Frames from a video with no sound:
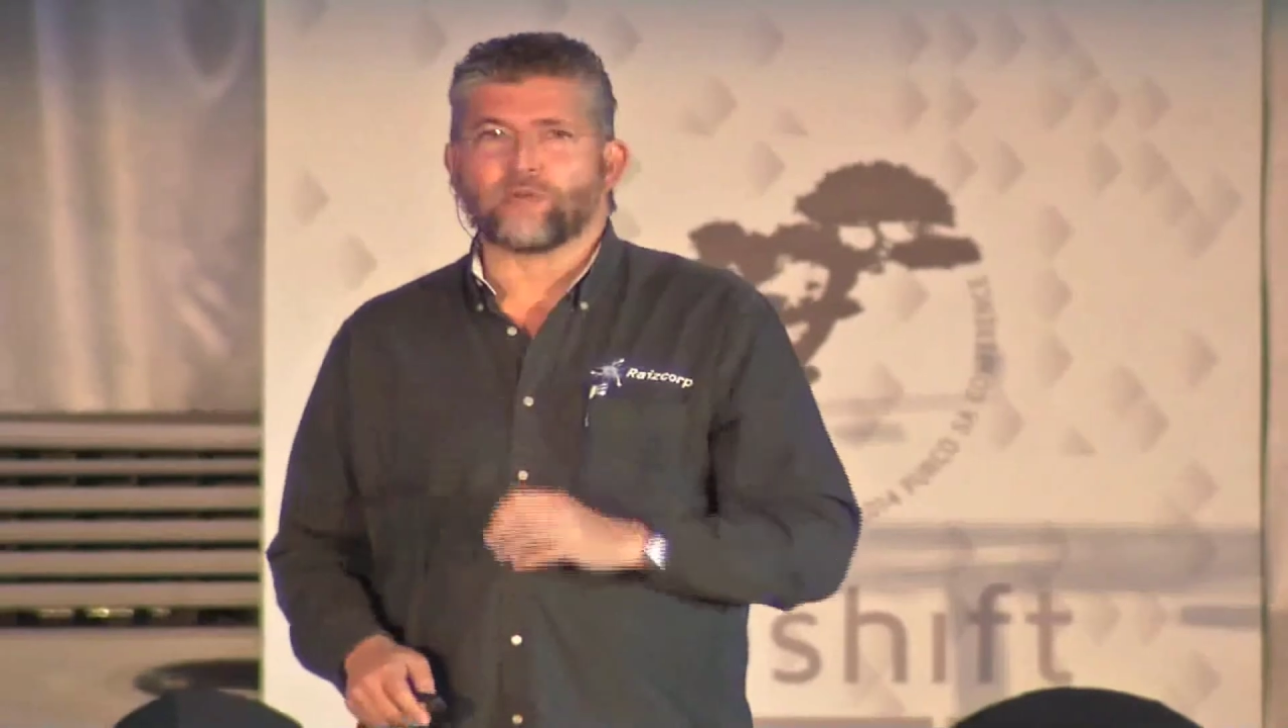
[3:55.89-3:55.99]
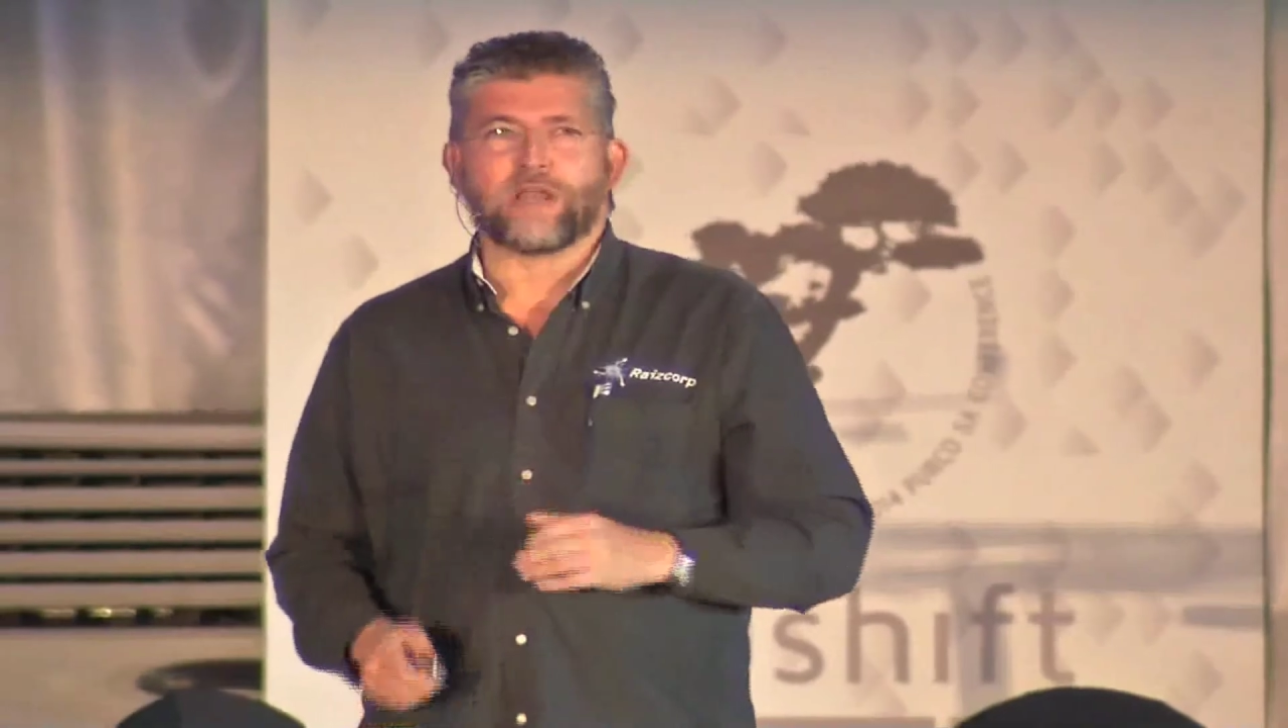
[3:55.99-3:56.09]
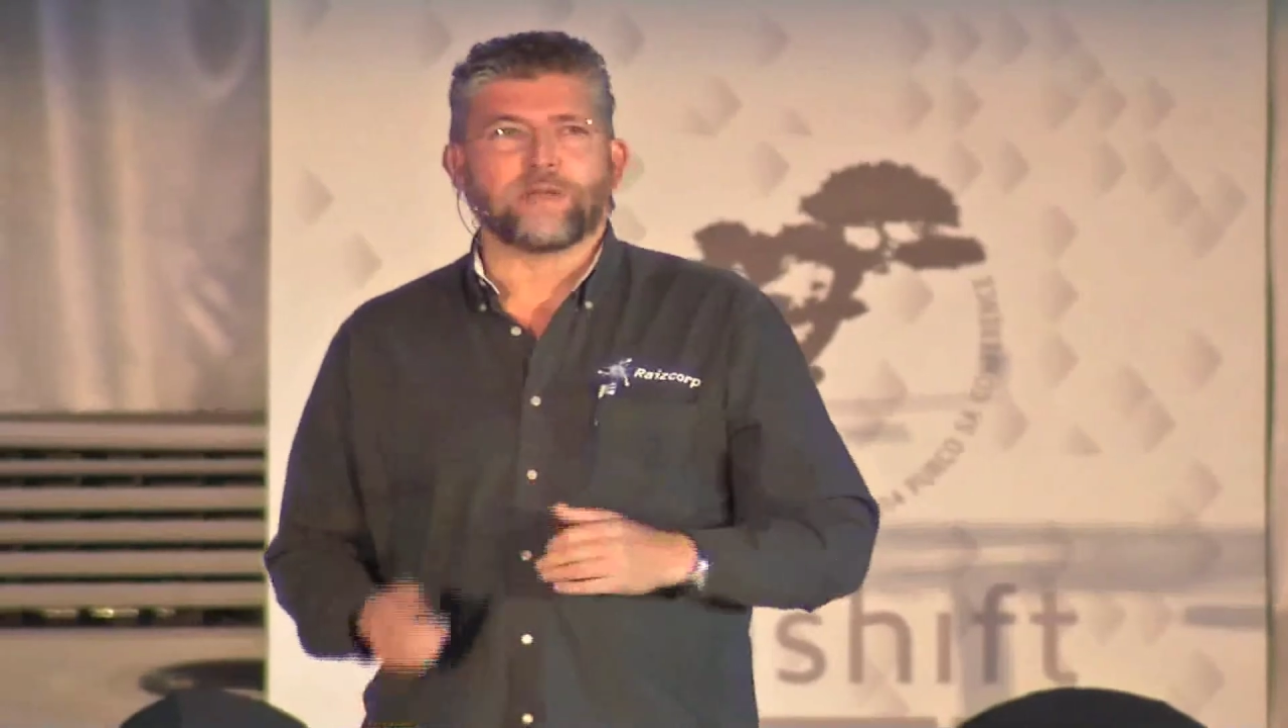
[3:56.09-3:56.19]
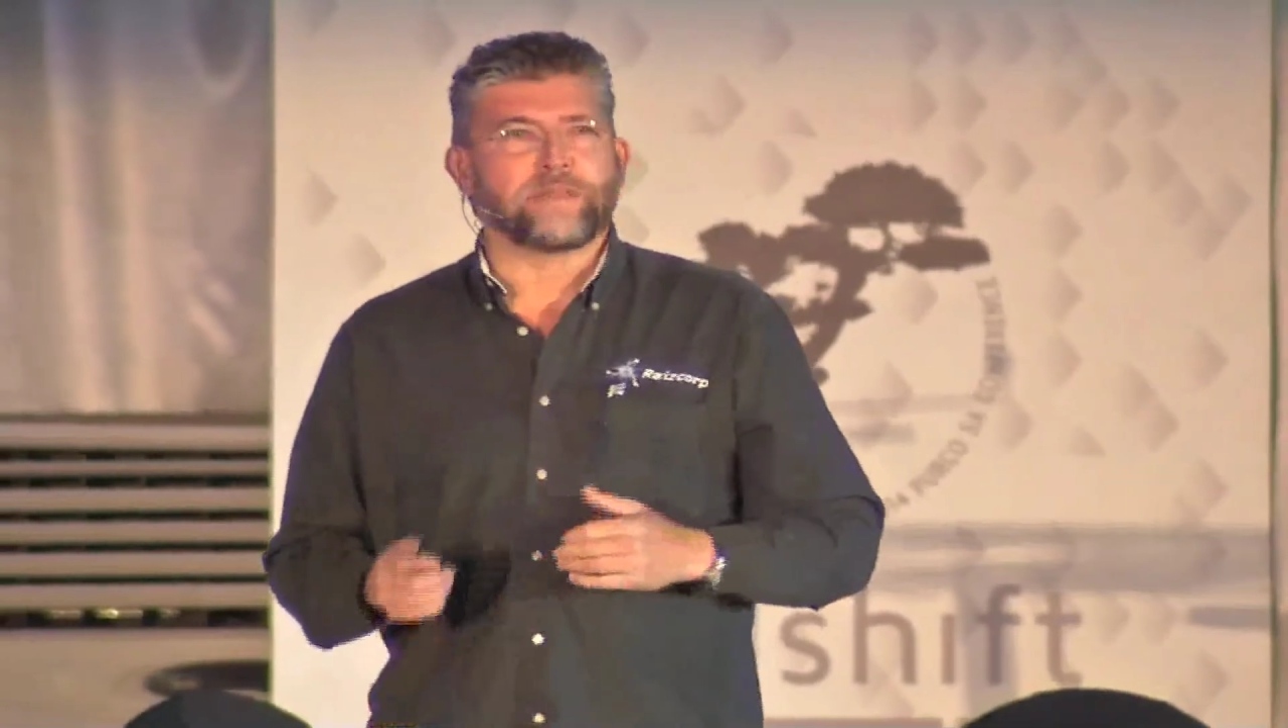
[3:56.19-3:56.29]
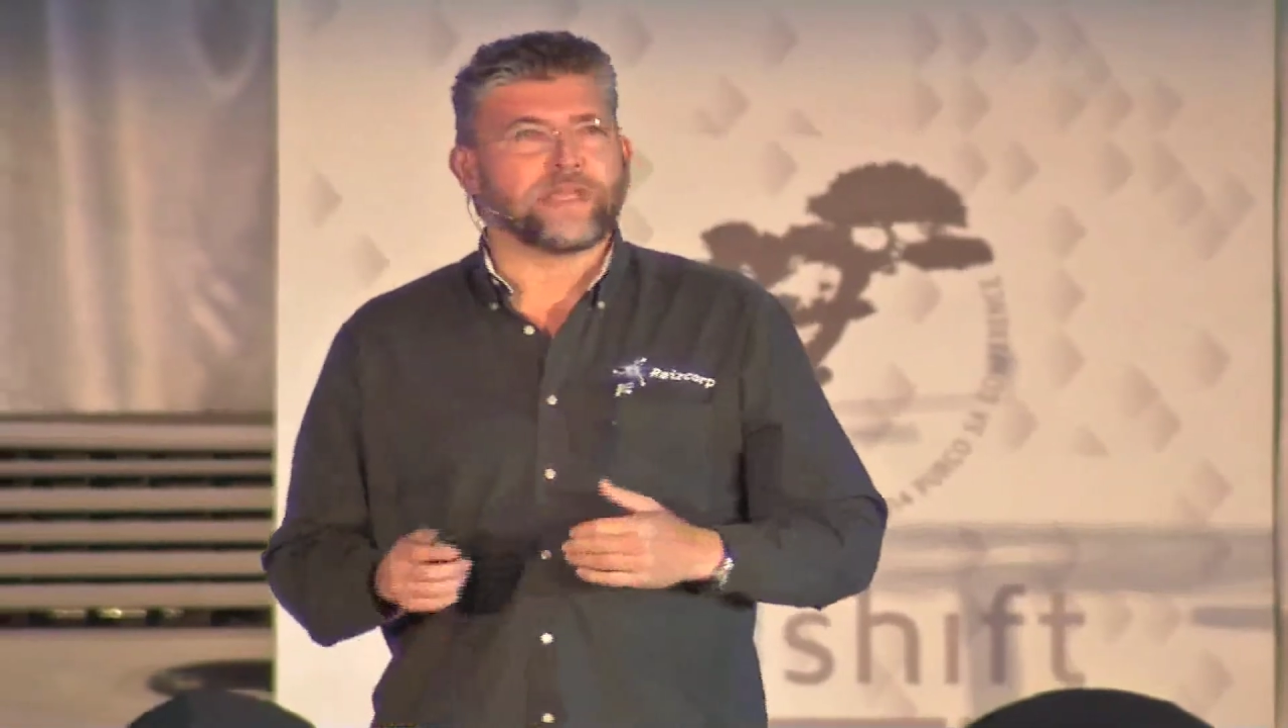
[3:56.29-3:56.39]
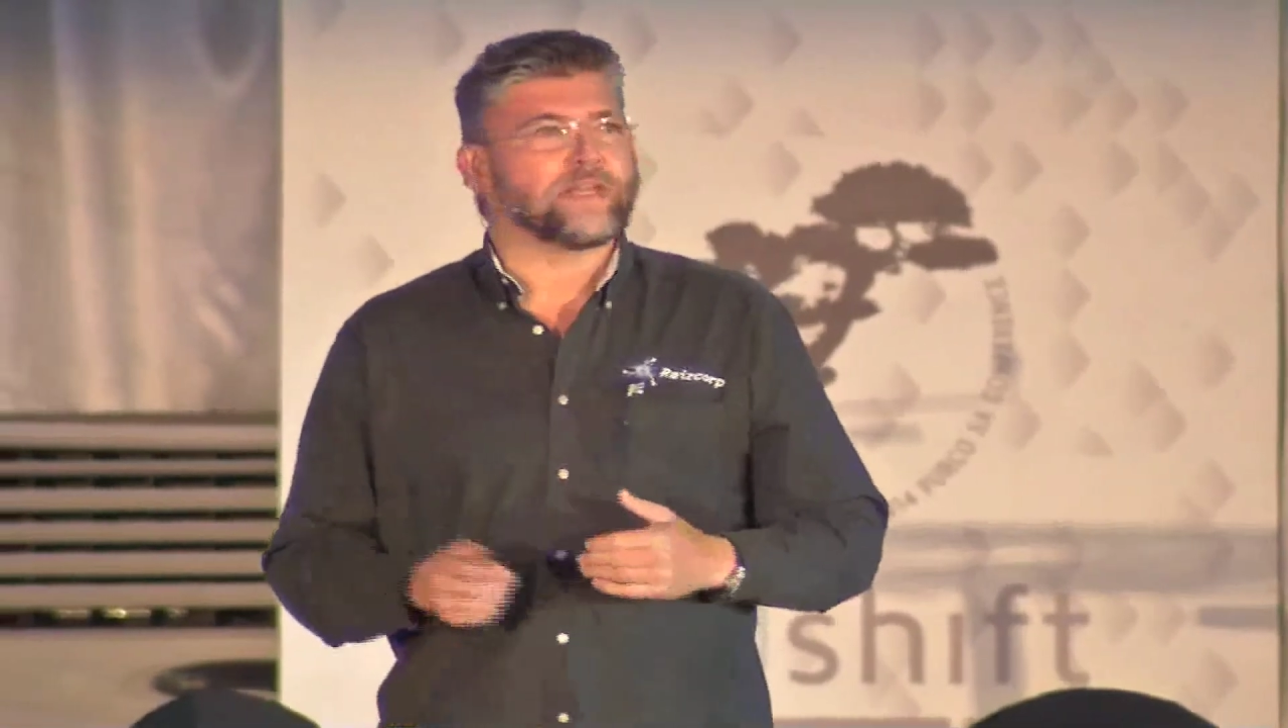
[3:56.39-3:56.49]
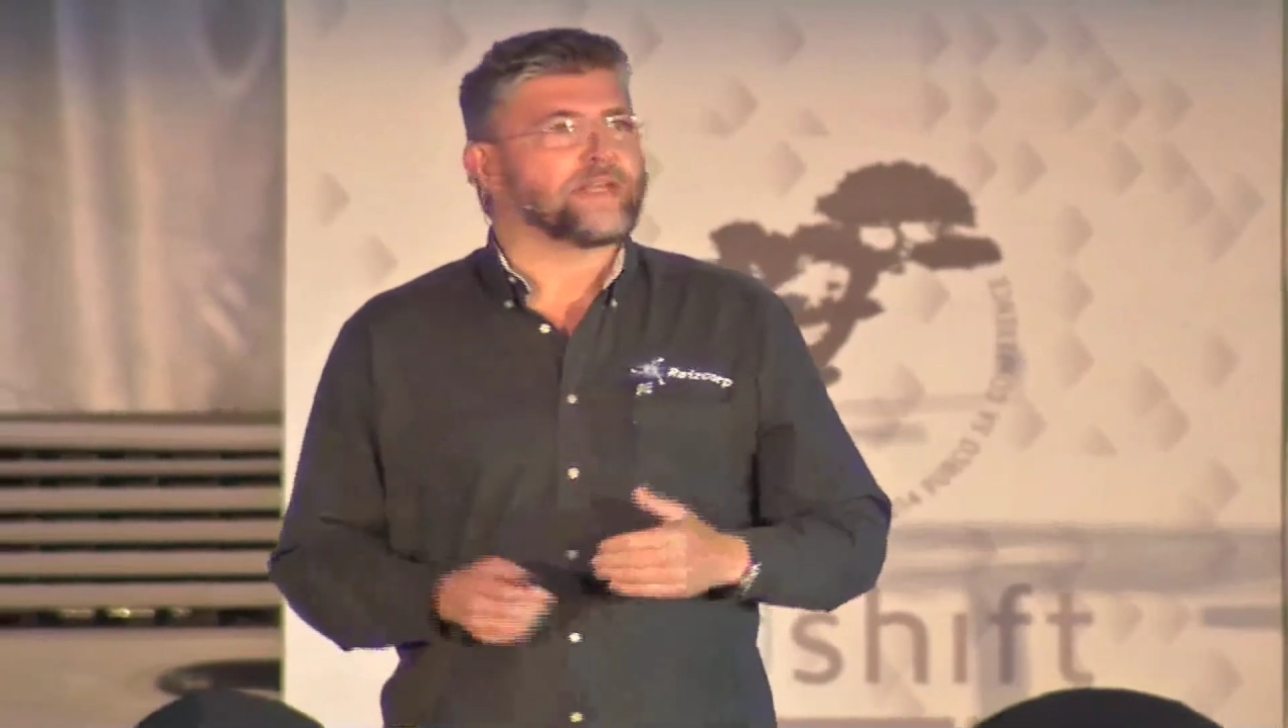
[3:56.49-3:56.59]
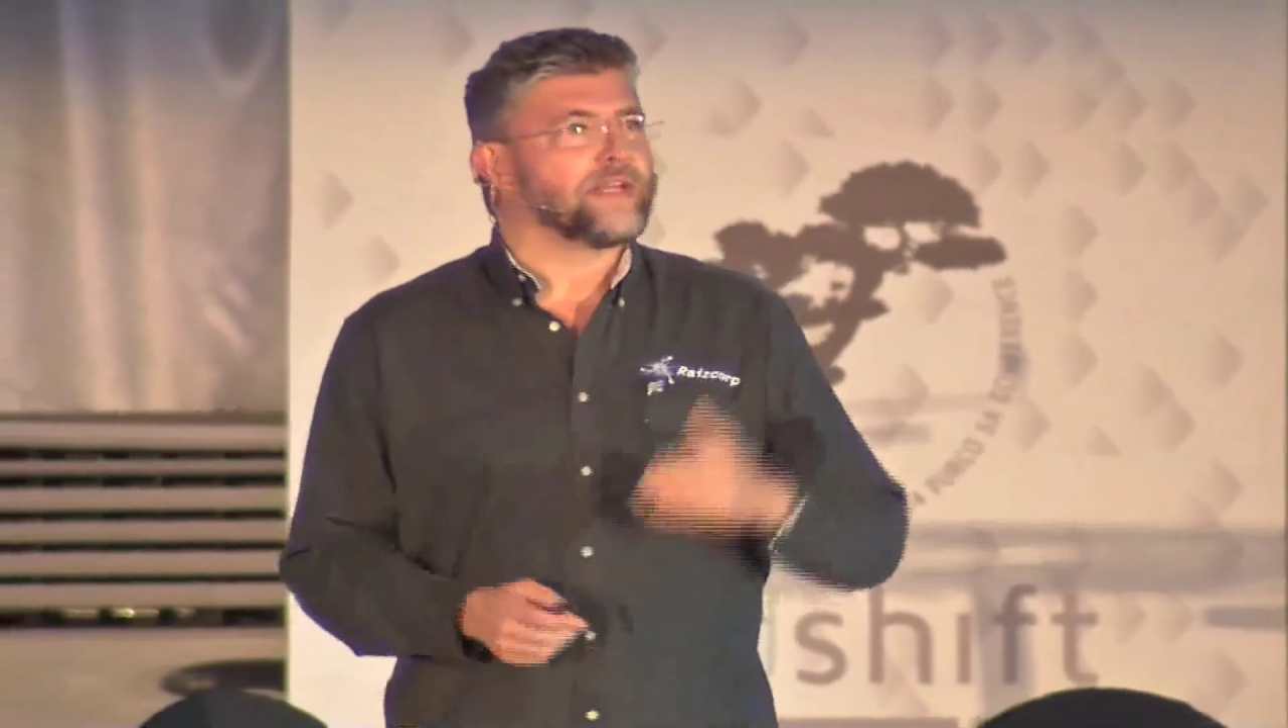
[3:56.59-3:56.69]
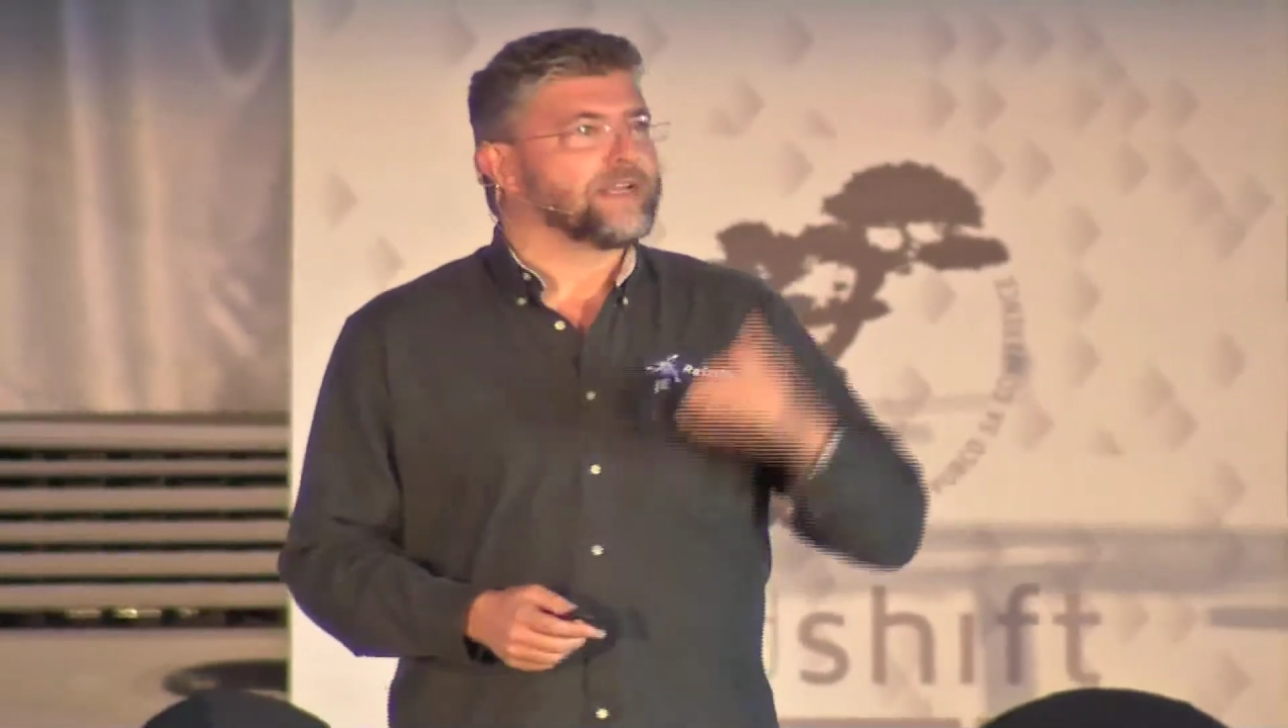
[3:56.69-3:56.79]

what I mean